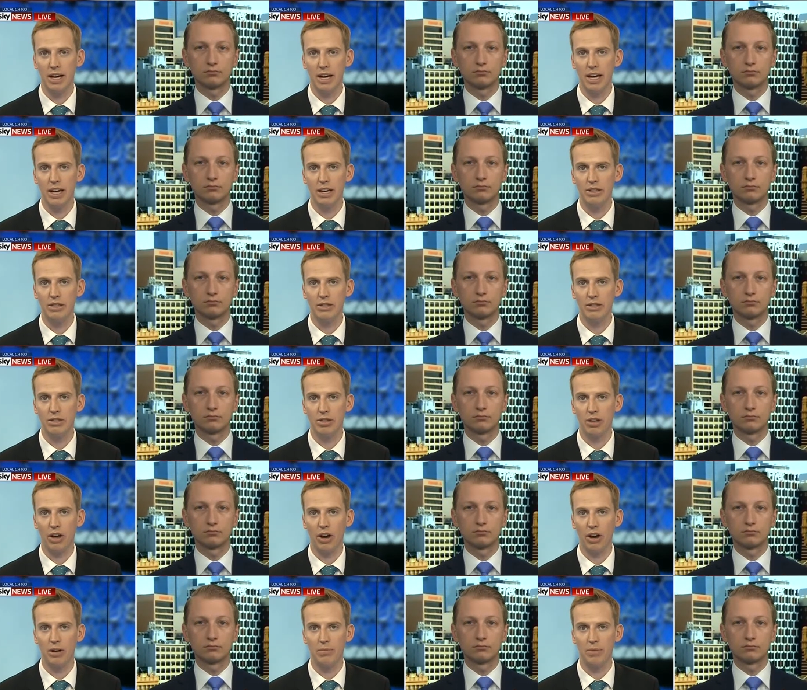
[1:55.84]
Speaker 1: is
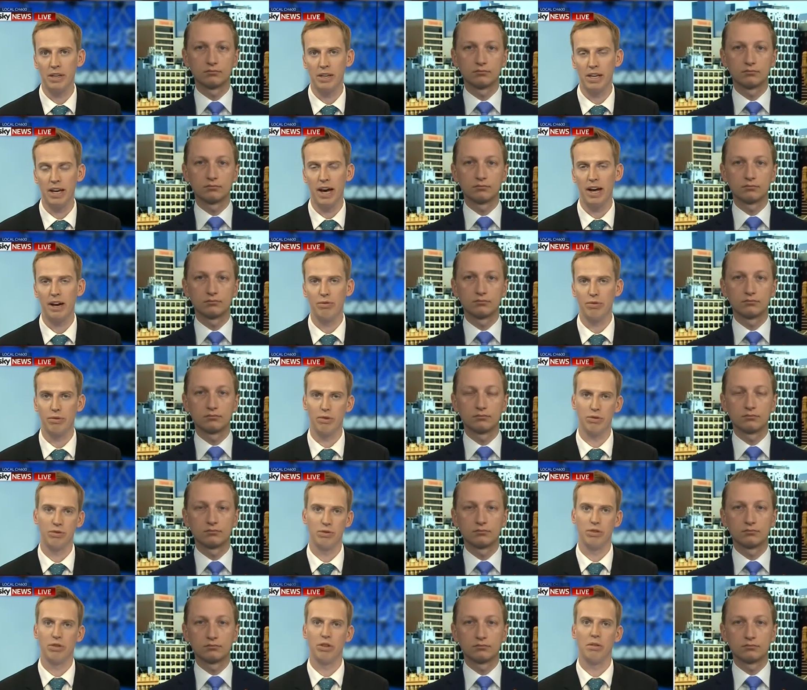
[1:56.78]
going to be cut if we're
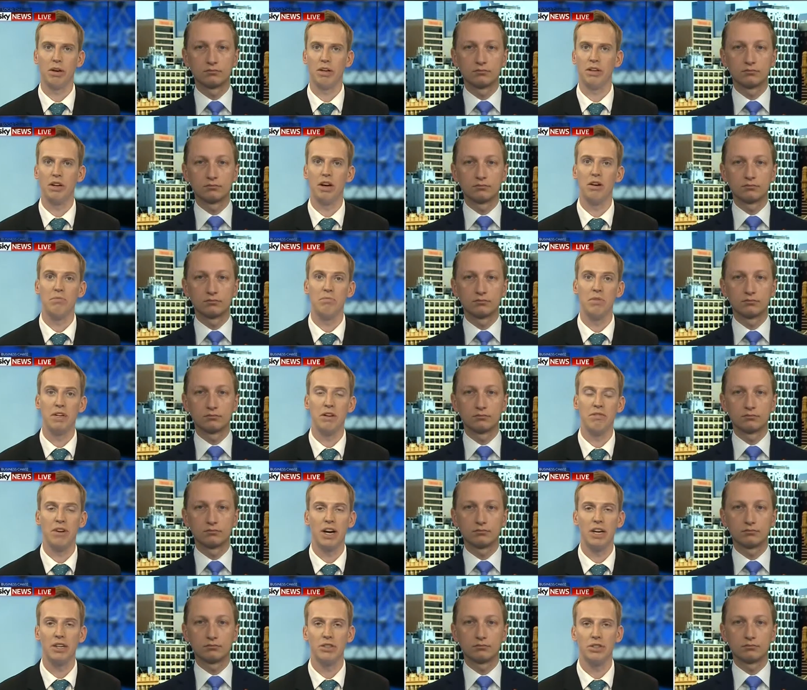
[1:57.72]
also talking about you know,
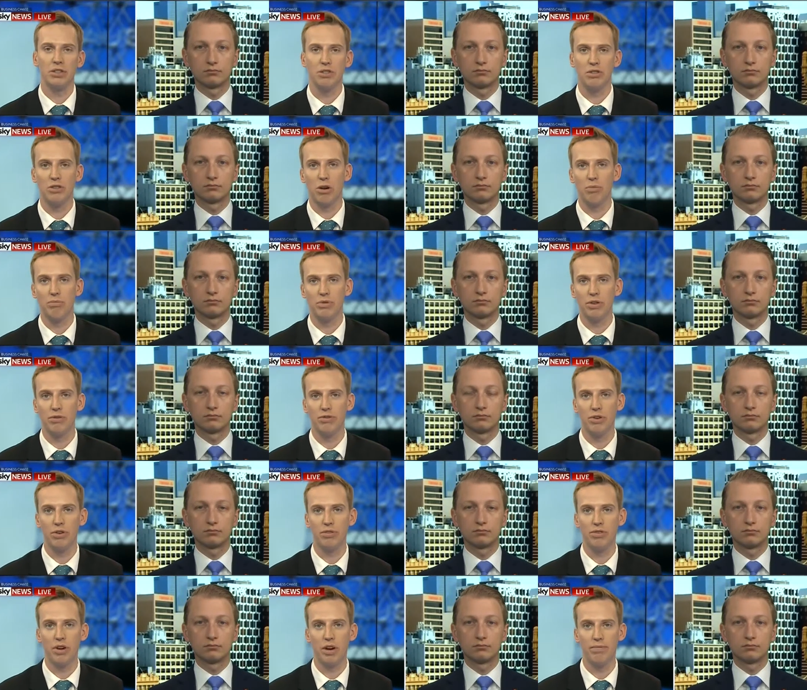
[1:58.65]
innovation, jobs of the
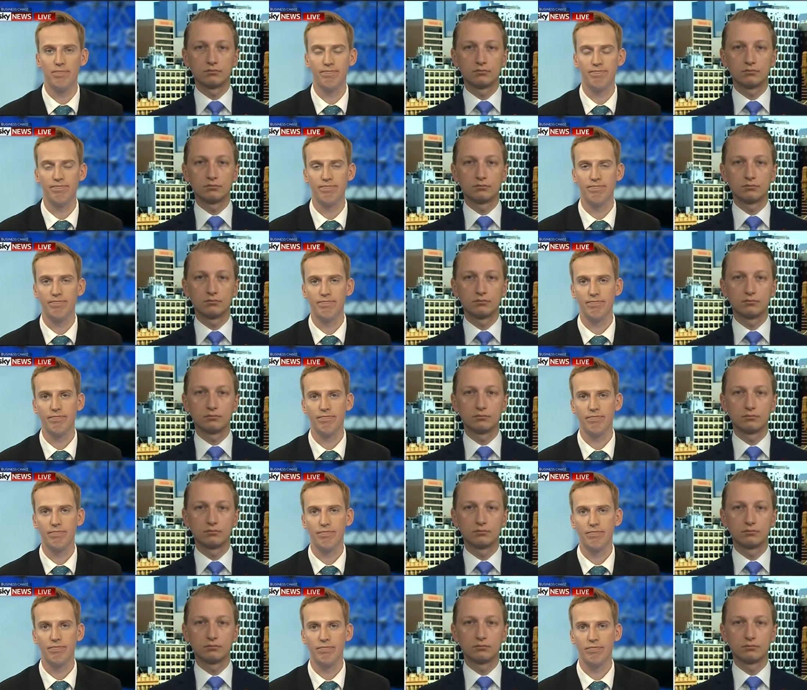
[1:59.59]
future?
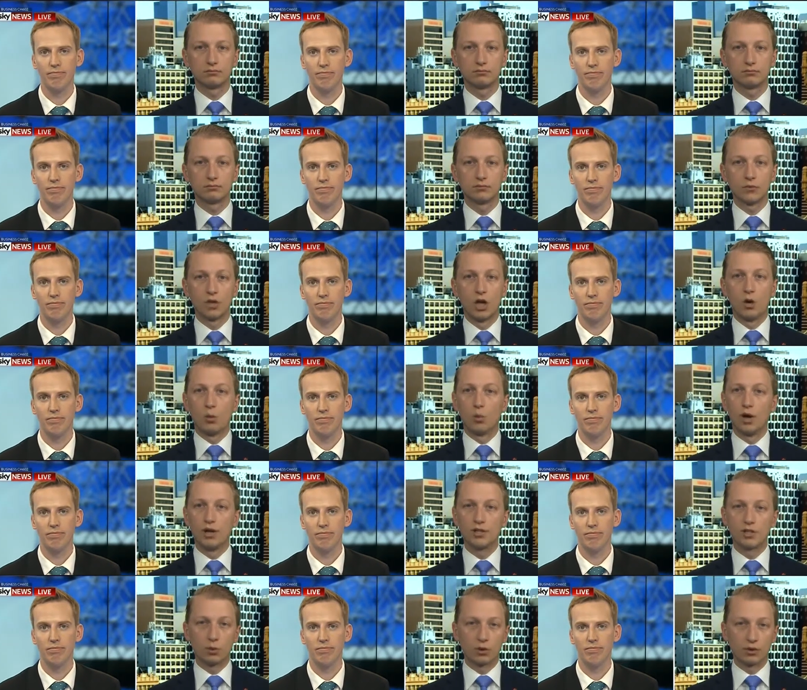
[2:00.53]

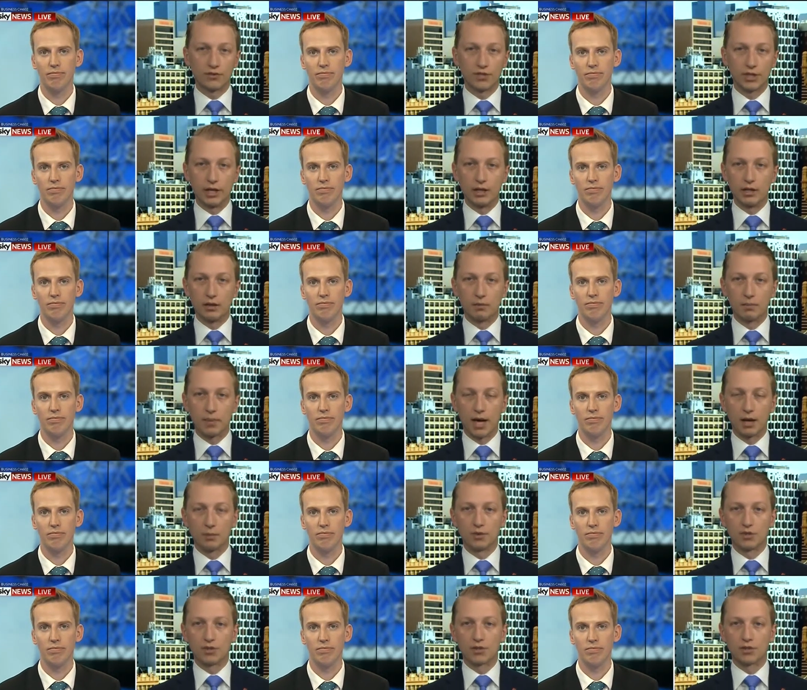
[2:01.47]
Speaker 2: Well, as you would have seen in the
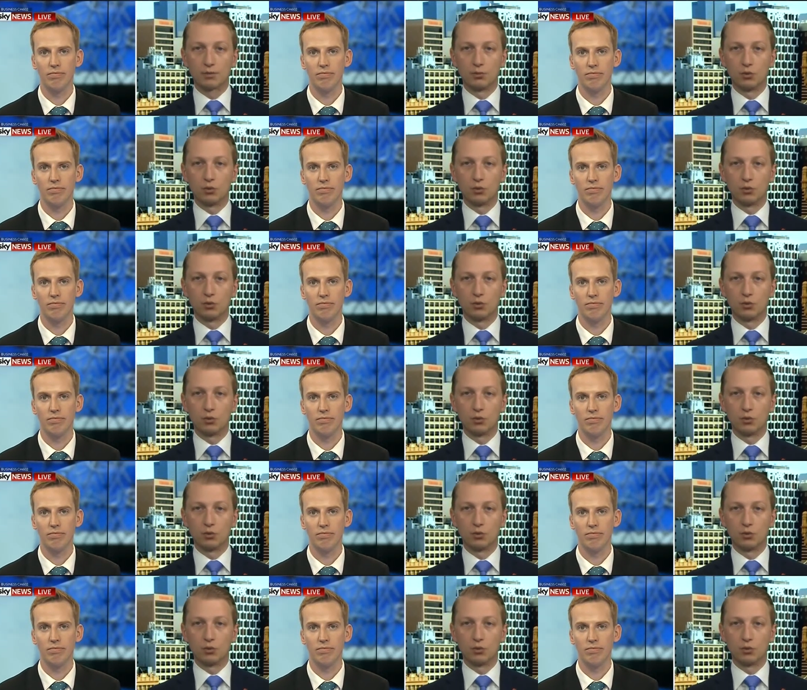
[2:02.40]
papers this